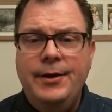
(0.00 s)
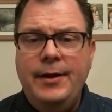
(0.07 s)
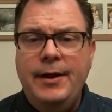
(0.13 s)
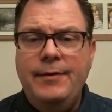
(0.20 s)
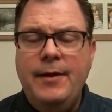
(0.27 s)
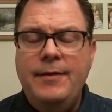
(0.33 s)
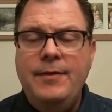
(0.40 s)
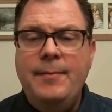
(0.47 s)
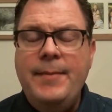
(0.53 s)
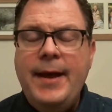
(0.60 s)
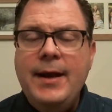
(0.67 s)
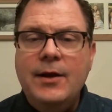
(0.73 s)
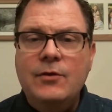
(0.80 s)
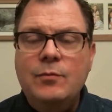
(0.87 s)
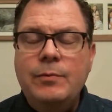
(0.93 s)
And the man
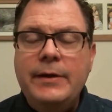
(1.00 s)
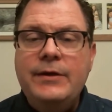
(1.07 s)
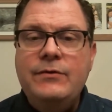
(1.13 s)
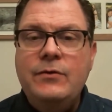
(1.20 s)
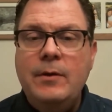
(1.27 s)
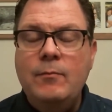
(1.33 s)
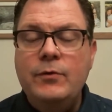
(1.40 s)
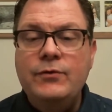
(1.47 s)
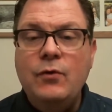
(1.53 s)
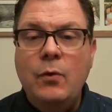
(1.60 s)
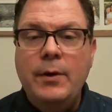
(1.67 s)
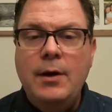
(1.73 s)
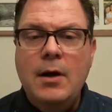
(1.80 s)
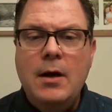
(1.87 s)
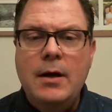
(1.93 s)
explains to him what's
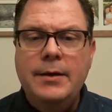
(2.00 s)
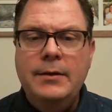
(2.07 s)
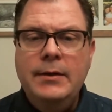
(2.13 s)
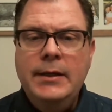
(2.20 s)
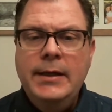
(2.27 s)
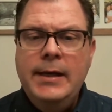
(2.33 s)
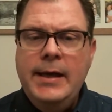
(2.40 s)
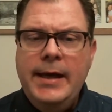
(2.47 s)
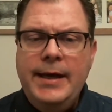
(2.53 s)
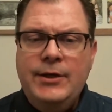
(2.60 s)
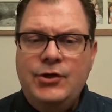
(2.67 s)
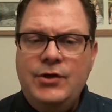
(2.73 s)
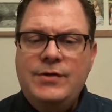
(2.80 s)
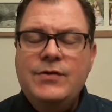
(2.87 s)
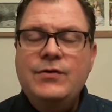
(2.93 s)
going on. And
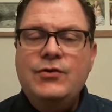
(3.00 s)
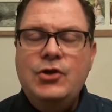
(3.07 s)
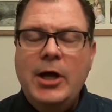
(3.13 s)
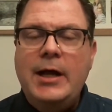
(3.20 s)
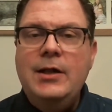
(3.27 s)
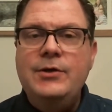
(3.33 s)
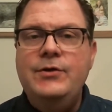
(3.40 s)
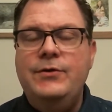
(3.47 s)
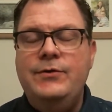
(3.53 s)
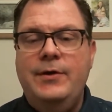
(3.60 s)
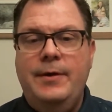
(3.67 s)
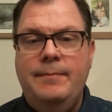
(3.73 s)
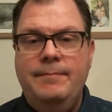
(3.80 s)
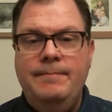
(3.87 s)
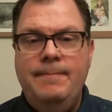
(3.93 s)
Jesus challenges
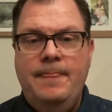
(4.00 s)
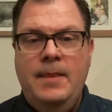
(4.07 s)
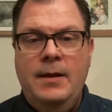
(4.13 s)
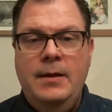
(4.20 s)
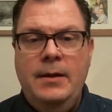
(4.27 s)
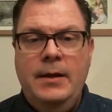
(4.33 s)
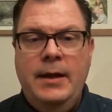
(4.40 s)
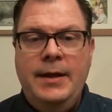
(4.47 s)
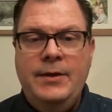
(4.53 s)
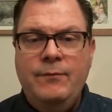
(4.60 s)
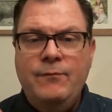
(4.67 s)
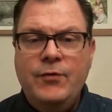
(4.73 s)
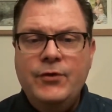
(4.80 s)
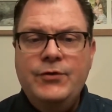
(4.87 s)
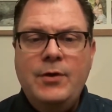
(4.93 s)
him. And
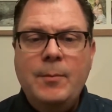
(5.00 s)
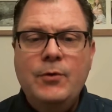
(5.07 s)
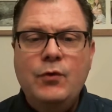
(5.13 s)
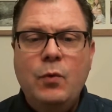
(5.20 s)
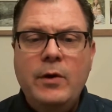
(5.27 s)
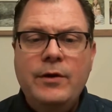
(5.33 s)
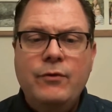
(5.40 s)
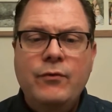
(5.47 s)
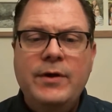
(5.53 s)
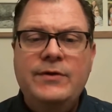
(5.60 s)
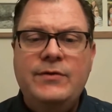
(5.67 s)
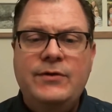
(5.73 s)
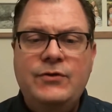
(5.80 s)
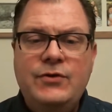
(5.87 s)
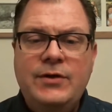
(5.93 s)
verse number 23
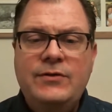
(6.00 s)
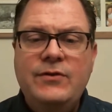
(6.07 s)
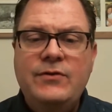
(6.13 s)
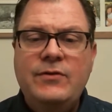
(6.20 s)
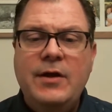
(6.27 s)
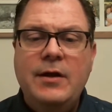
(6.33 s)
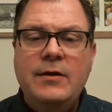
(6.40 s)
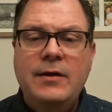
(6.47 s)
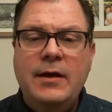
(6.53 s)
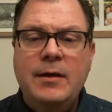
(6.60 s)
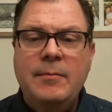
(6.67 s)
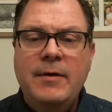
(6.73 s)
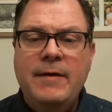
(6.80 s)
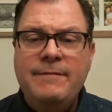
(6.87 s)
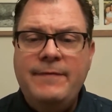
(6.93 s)
says, Jesus said unto him,
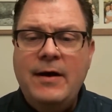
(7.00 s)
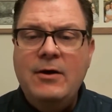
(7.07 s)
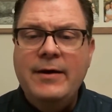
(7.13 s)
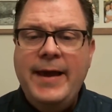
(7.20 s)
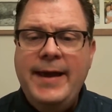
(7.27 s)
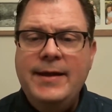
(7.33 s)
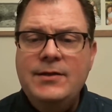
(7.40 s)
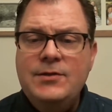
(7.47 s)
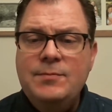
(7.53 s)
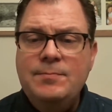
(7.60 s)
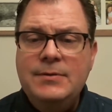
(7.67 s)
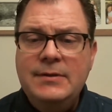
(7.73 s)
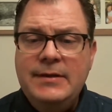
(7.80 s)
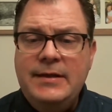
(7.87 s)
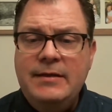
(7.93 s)
If thou canst
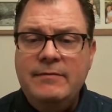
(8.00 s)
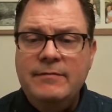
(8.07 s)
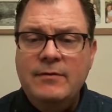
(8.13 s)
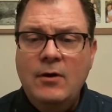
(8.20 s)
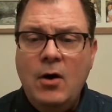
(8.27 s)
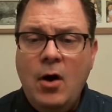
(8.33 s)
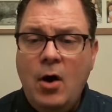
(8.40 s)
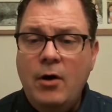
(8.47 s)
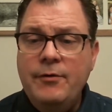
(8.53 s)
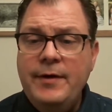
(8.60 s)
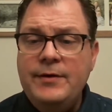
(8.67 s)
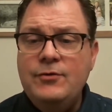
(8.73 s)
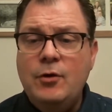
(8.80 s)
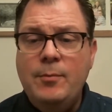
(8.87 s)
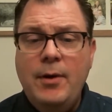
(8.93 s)
believe, all
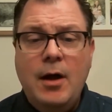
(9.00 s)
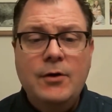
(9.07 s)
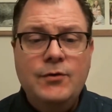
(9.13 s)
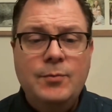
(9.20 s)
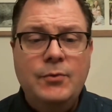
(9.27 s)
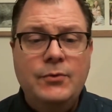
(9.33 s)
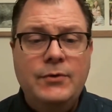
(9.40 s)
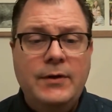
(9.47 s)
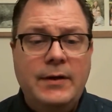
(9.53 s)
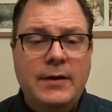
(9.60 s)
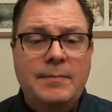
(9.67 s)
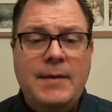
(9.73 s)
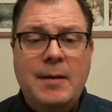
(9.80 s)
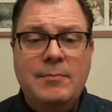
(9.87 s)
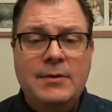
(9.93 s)
things are possible to him
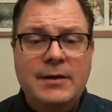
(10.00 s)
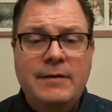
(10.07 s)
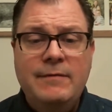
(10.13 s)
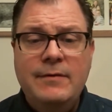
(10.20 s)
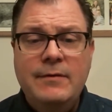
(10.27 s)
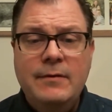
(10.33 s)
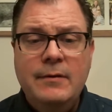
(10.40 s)
that believeth.